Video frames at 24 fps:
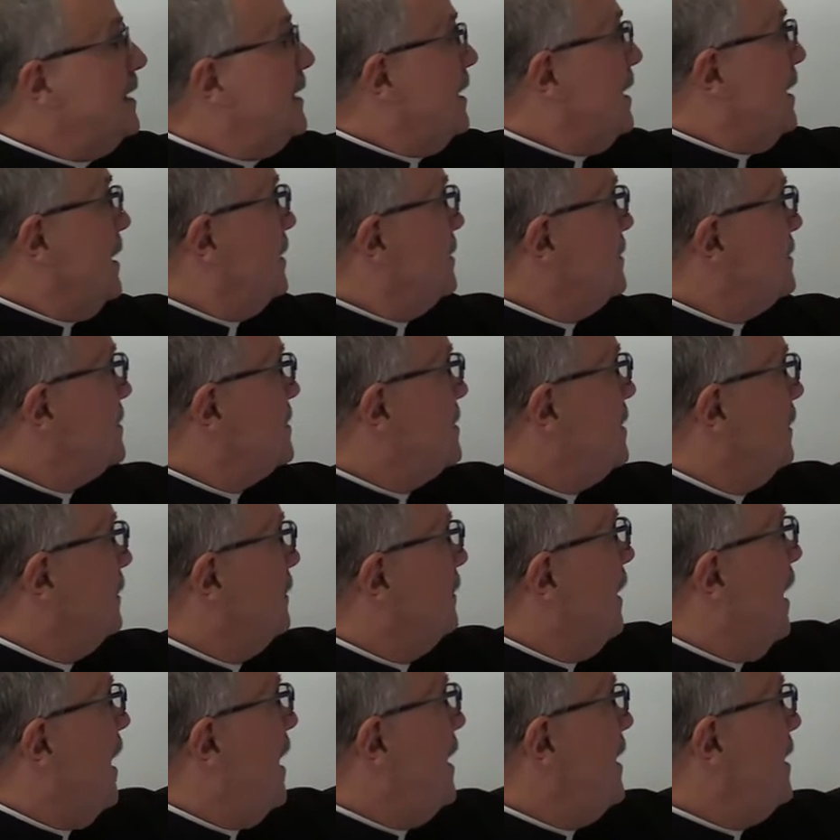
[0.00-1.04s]
He is the
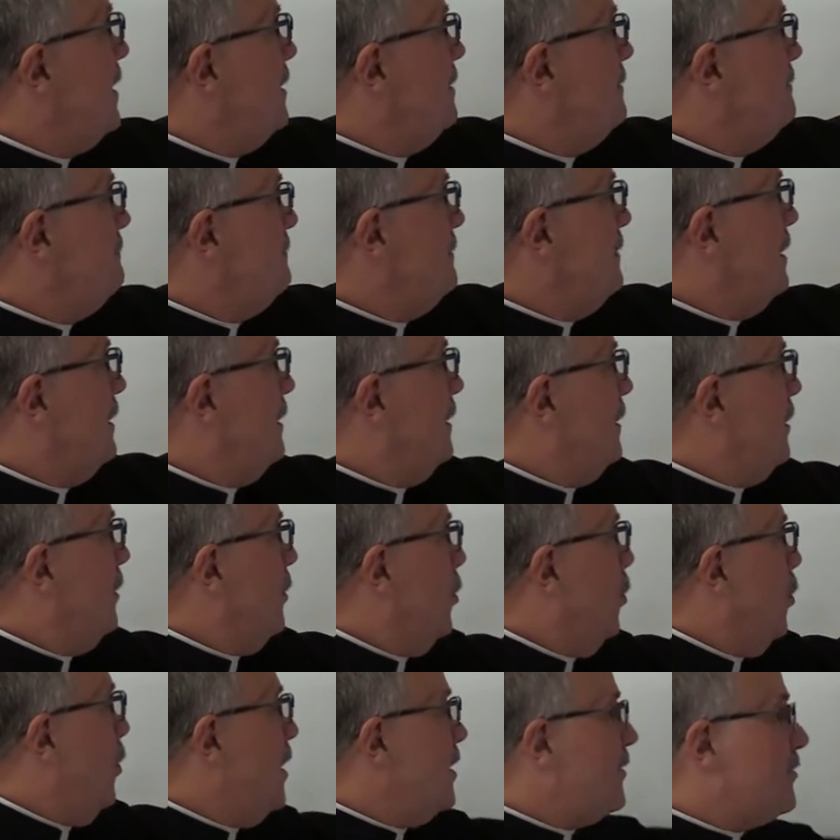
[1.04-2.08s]
lion
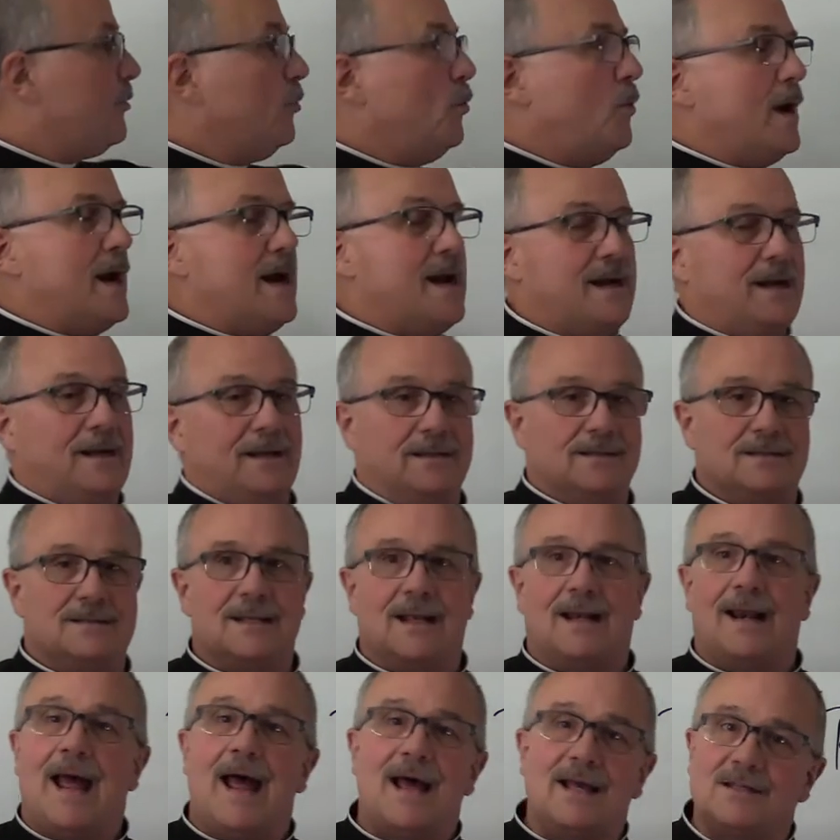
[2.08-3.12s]
with wings.
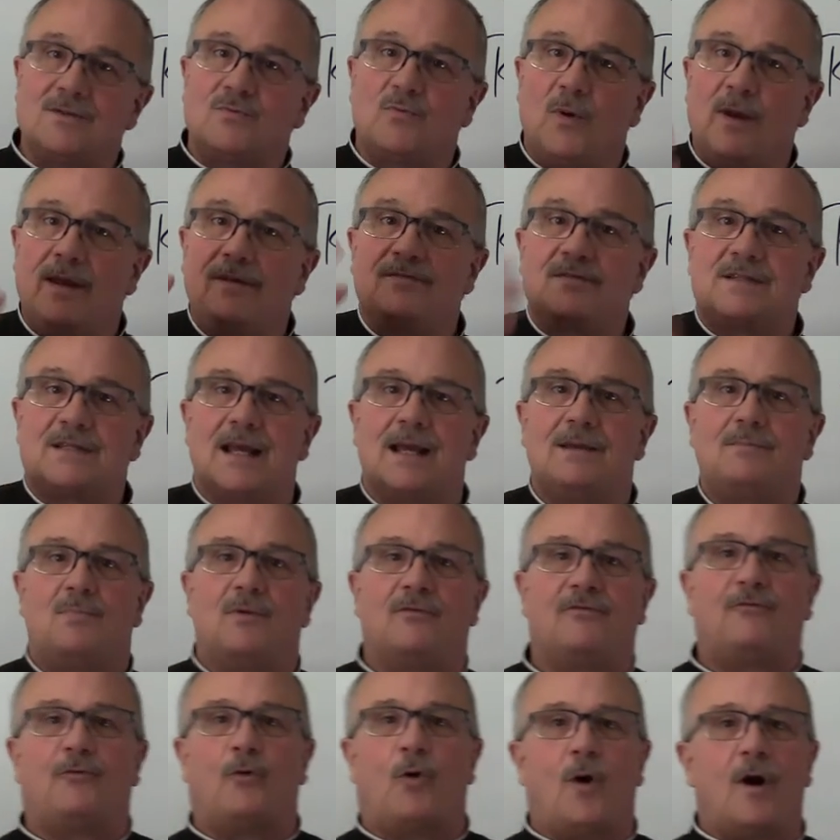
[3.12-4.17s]
And as we've said
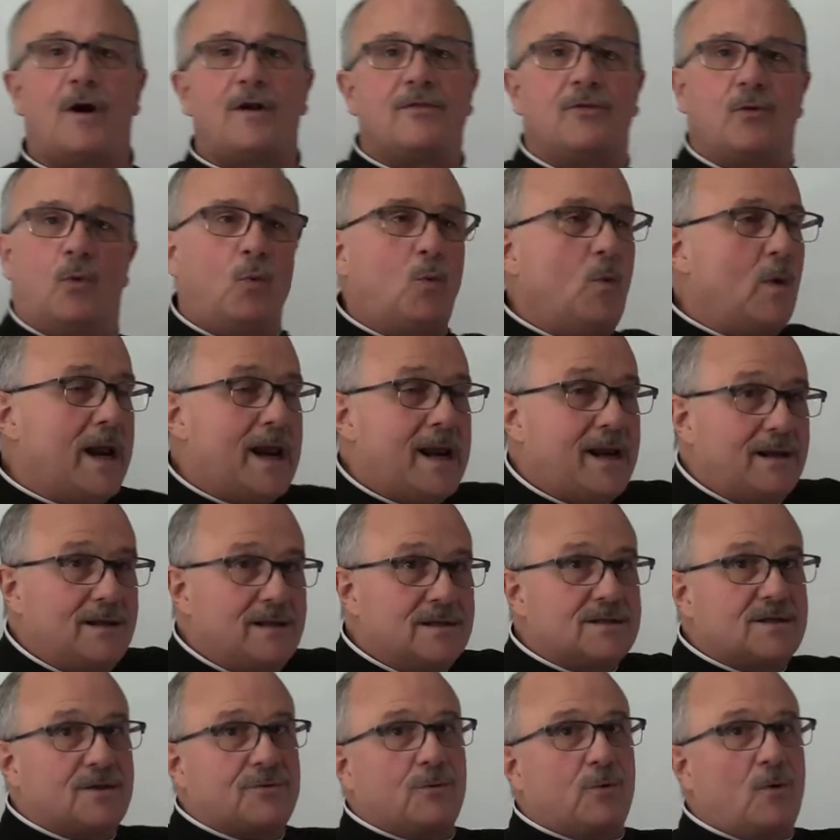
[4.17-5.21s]
before, the
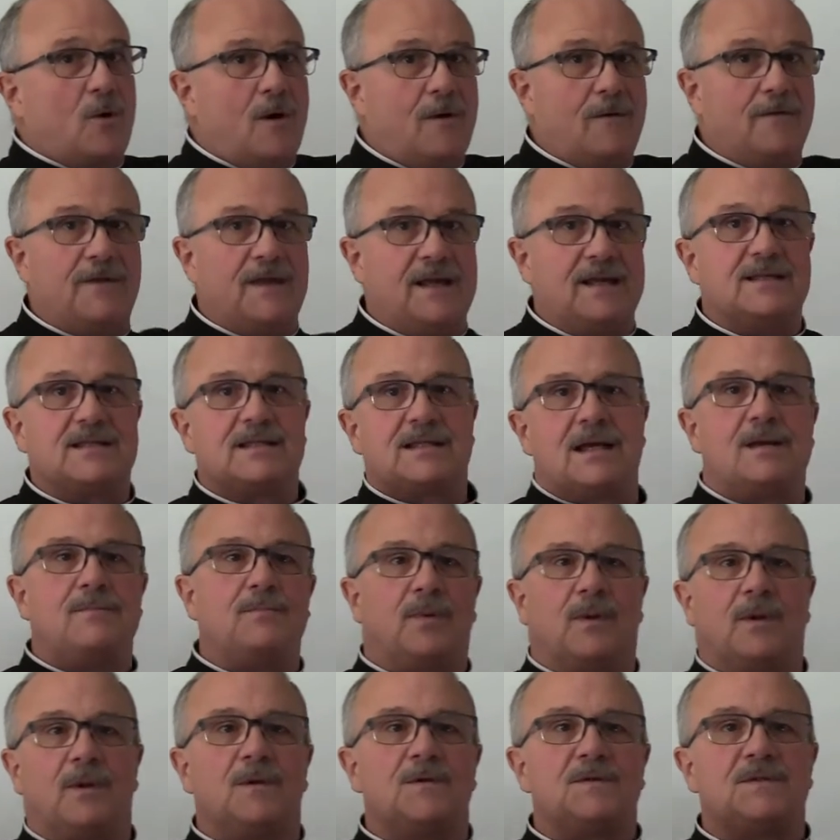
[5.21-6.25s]
wings through all these
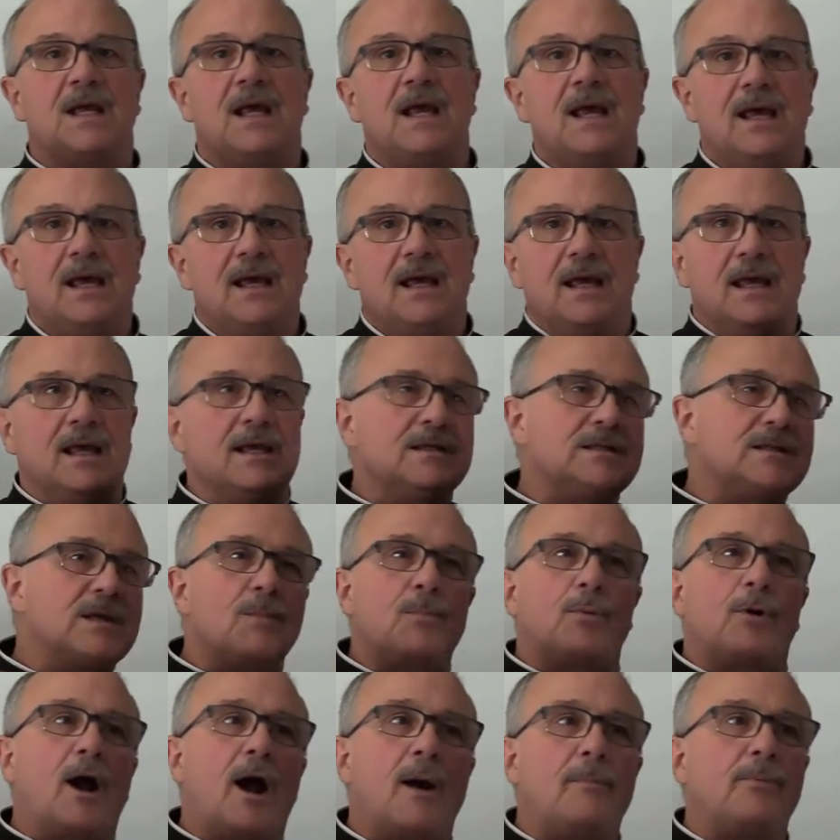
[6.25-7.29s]
symbols is a
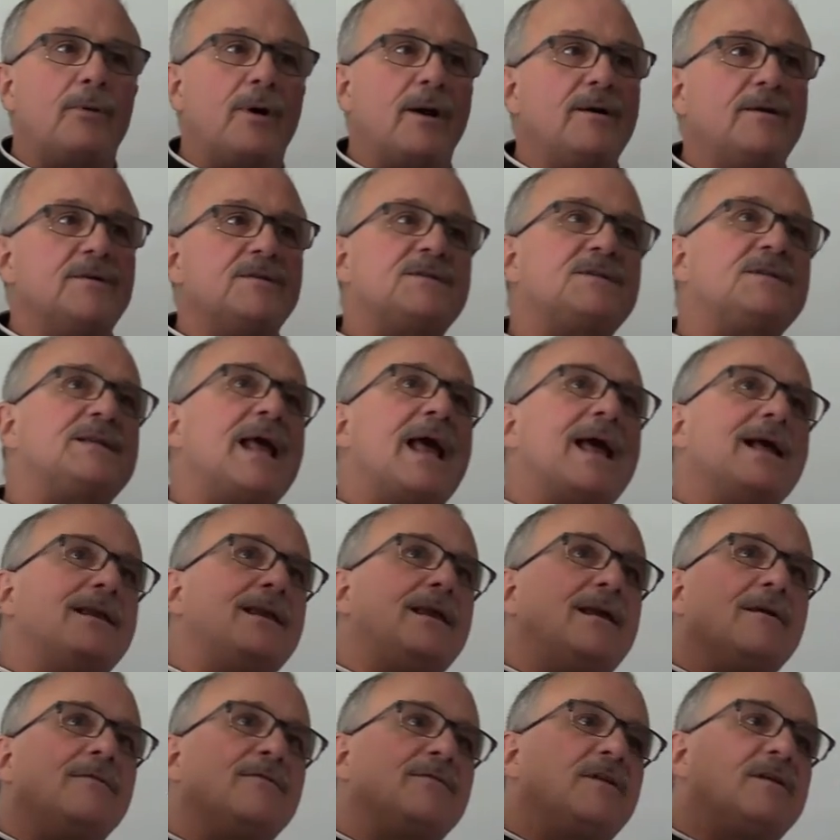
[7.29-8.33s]
proper
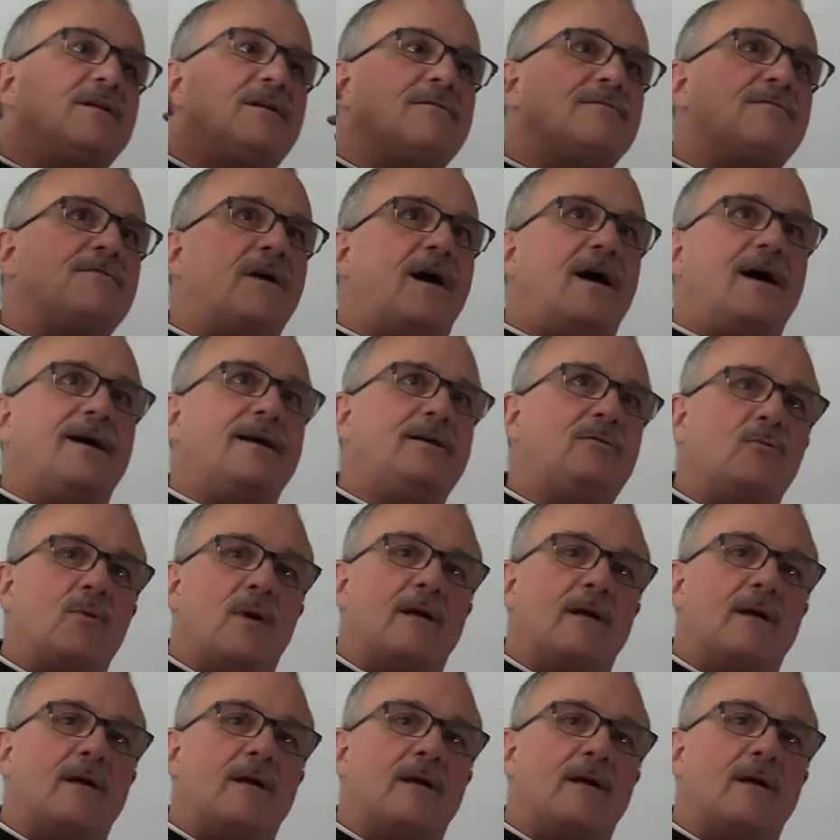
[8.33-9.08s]
understanding of the divine